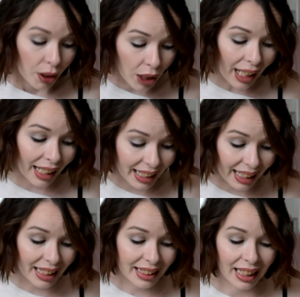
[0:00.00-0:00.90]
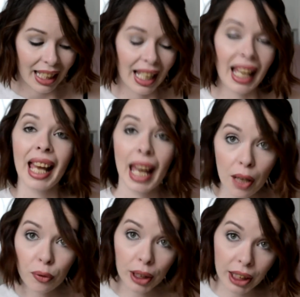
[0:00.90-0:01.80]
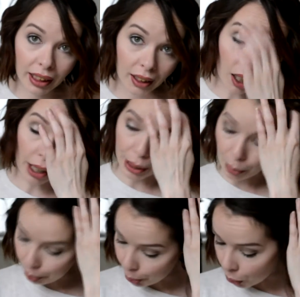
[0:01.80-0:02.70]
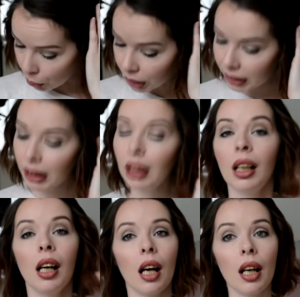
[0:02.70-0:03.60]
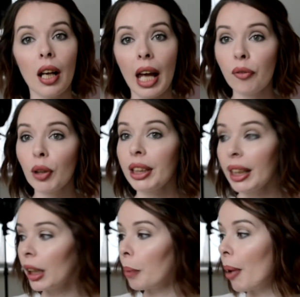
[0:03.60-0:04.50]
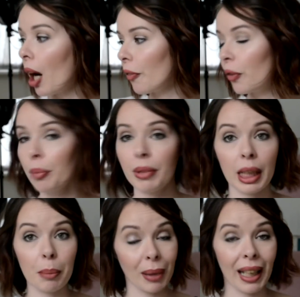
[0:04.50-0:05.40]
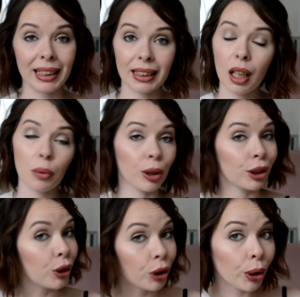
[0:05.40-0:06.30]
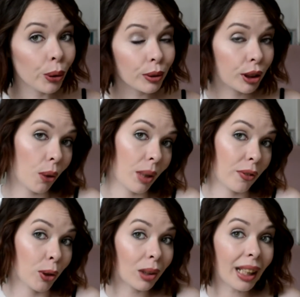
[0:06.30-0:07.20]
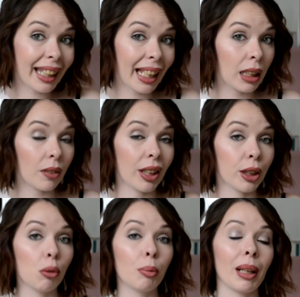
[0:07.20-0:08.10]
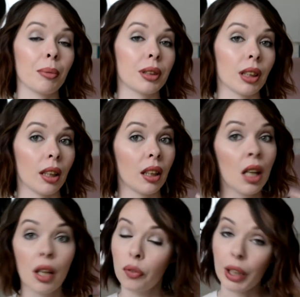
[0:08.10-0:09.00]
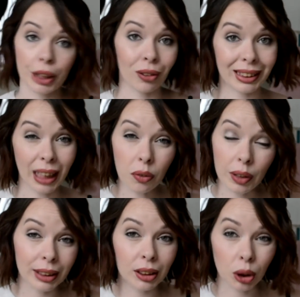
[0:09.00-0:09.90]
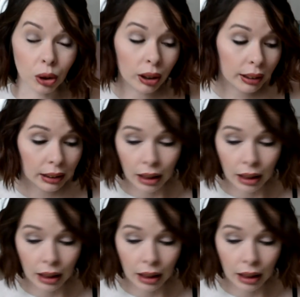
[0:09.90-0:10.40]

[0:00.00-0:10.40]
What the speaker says: That is everything I bought. Everything apart from the blazer was new, so if you like any of it, you'll be able to find it yourself in stores.